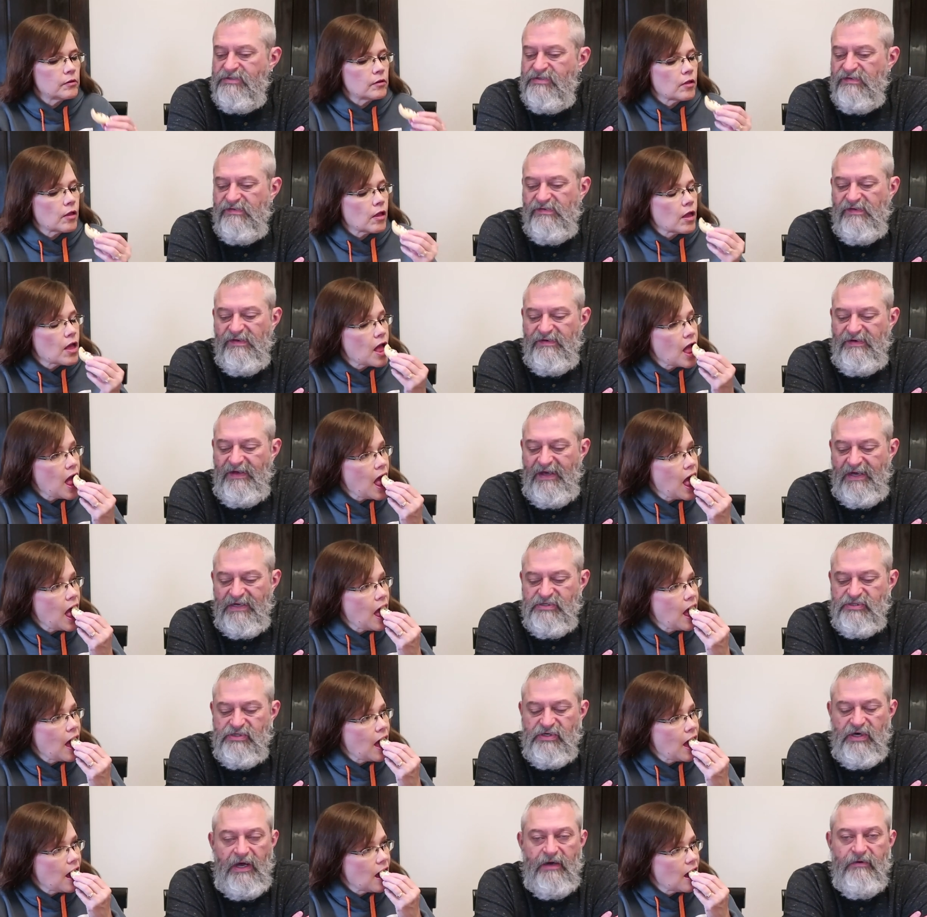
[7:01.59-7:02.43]
Speaker 1: It's just the
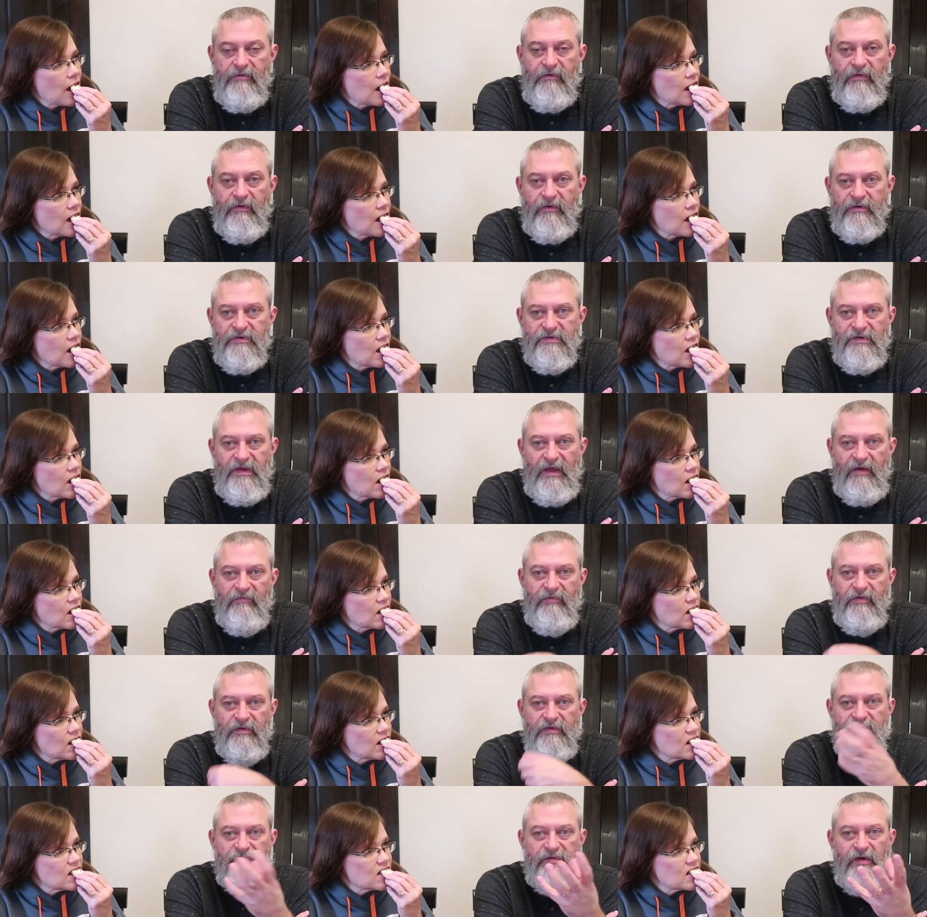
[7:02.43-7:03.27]
texture. I'd rather just
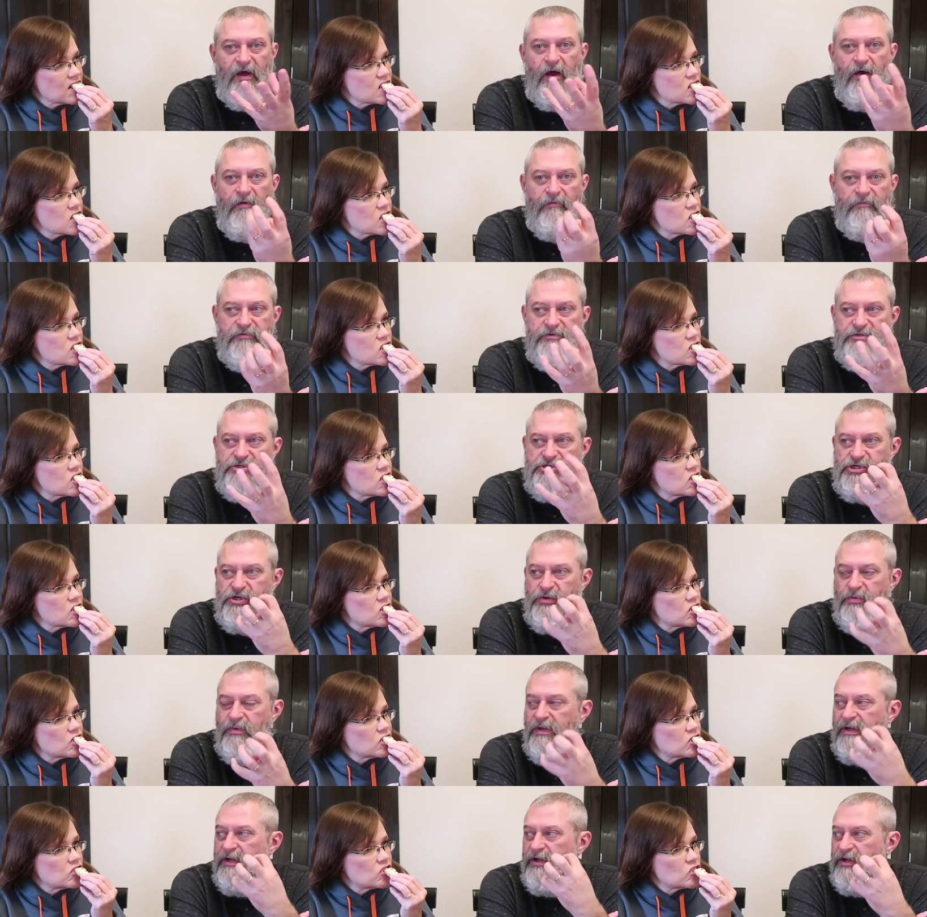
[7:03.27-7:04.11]
have the soft,
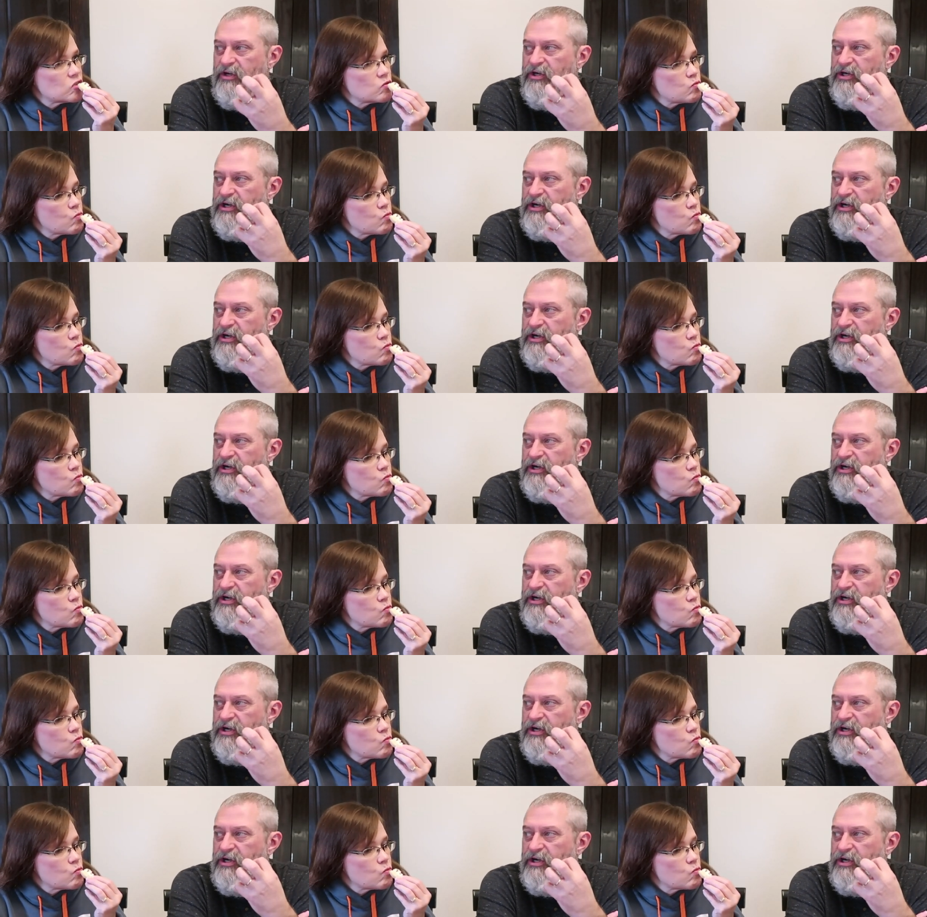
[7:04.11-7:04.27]
chewy